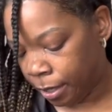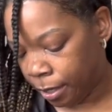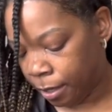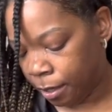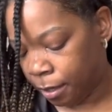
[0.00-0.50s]

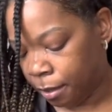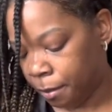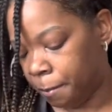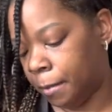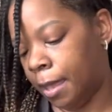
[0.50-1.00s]

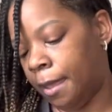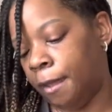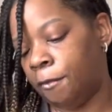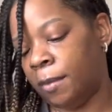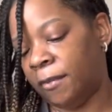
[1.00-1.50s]
I
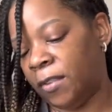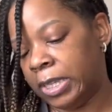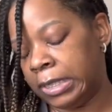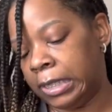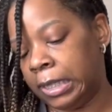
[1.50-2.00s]
have my
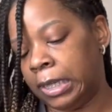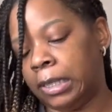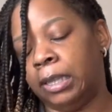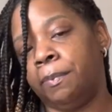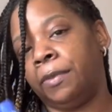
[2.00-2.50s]

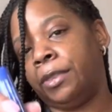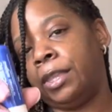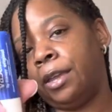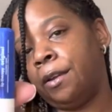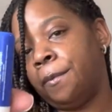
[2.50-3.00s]
Vaseline lip
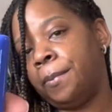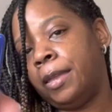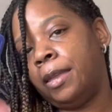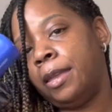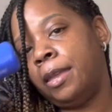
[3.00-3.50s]

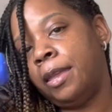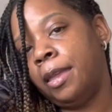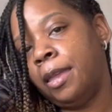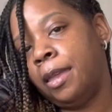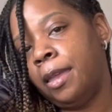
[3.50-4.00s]
therapy
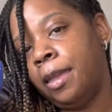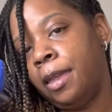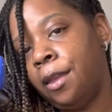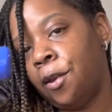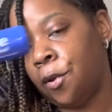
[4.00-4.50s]

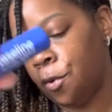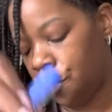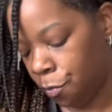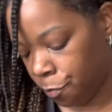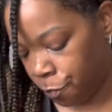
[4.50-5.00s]

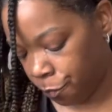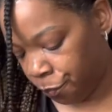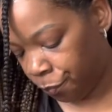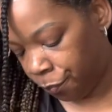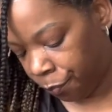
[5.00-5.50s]
here.
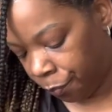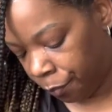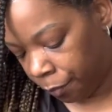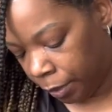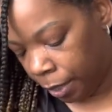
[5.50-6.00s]

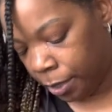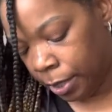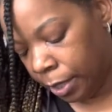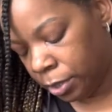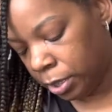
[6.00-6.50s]
And
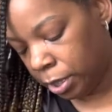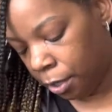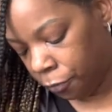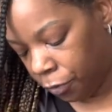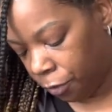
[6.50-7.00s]
I just
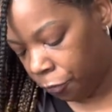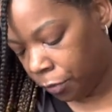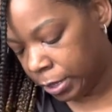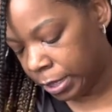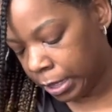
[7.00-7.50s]
have
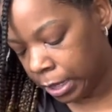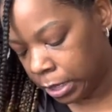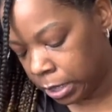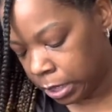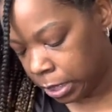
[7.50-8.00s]
different
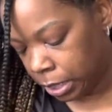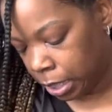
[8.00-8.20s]
scents